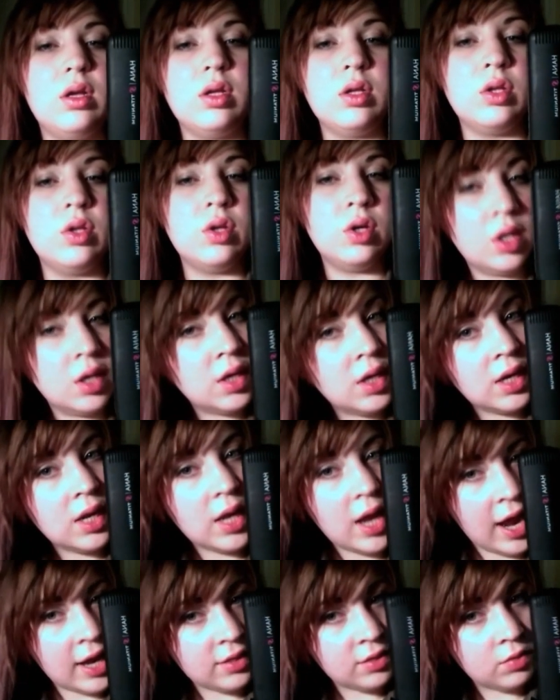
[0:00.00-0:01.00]
good
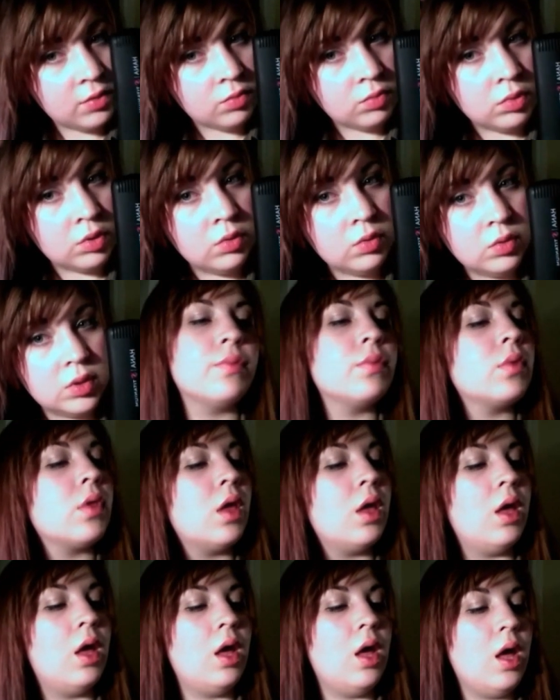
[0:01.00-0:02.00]
at the root.
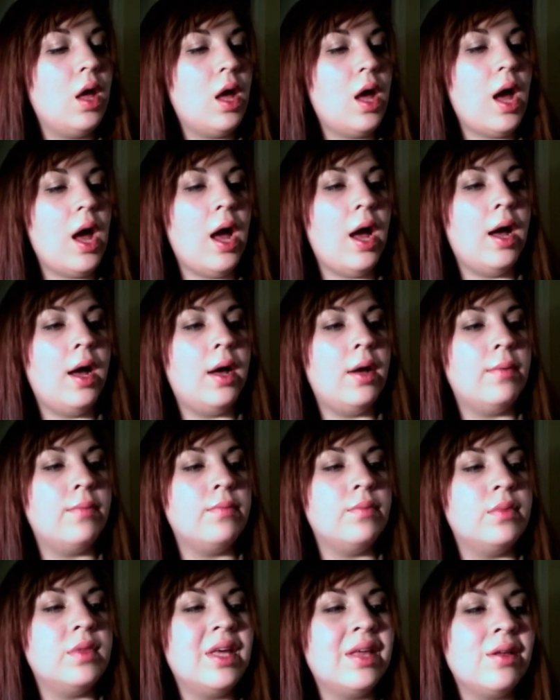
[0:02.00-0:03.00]

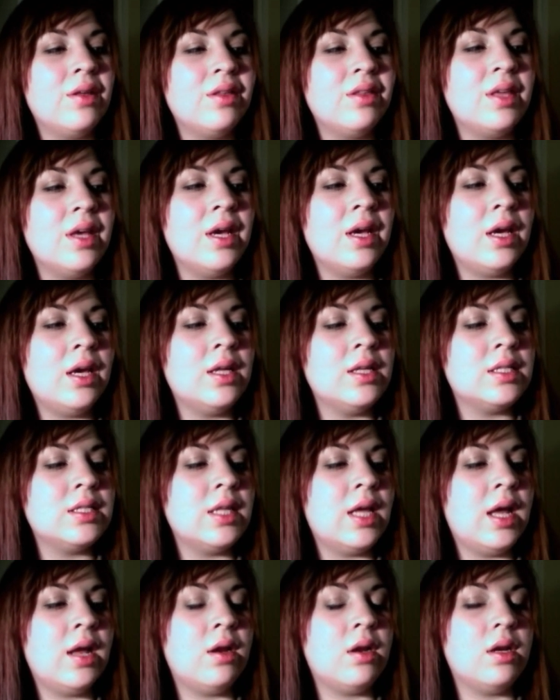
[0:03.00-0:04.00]
The other thing is
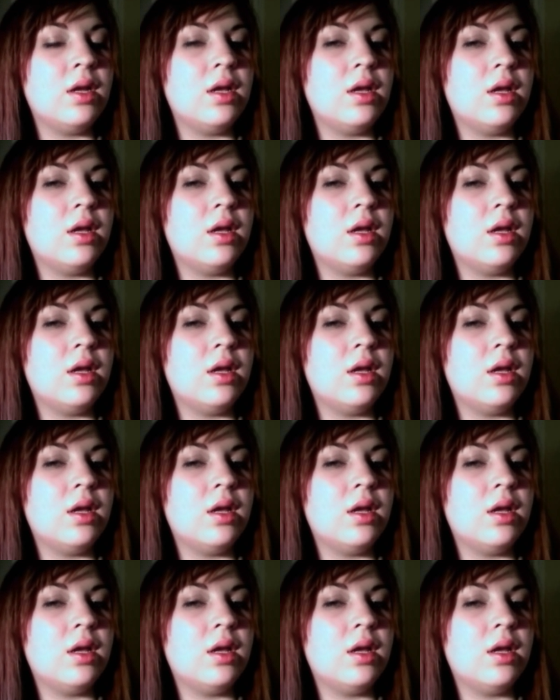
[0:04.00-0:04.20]
that